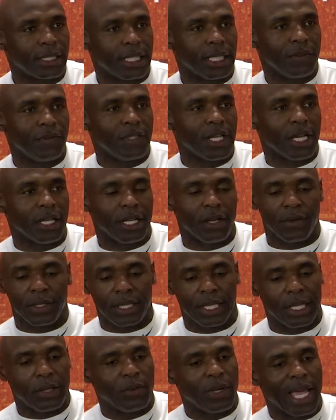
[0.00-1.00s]
They've done
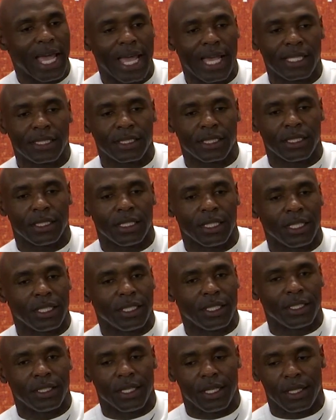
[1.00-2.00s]
everything we ask, and
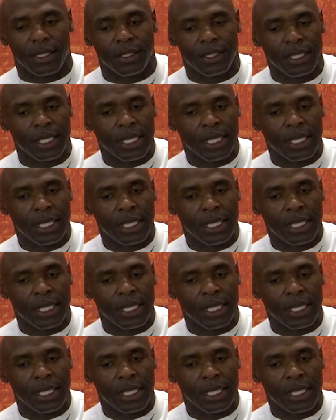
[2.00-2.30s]
and uh,